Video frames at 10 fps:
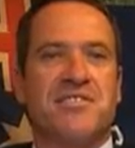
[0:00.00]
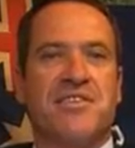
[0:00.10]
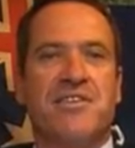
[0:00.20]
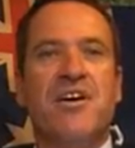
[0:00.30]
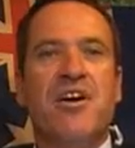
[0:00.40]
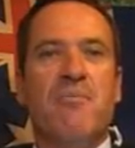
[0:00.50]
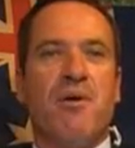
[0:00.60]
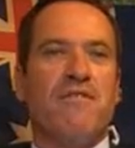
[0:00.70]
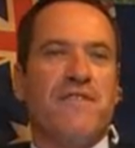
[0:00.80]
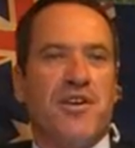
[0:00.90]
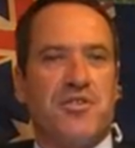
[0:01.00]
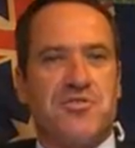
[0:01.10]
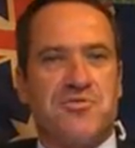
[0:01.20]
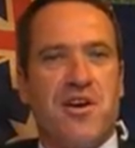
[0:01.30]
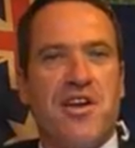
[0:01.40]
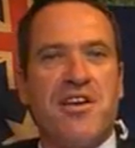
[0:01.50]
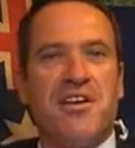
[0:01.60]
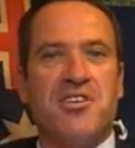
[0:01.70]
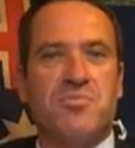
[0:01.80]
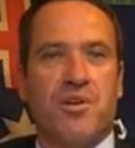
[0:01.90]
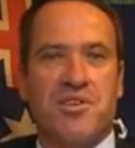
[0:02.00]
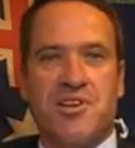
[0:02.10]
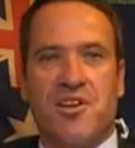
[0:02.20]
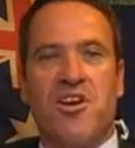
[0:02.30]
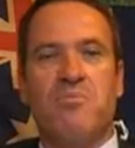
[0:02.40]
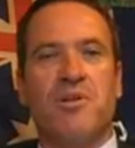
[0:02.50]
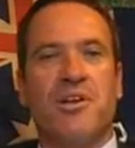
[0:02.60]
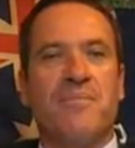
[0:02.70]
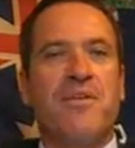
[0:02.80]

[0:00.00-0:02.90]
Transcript: both here in Australia as well as globally.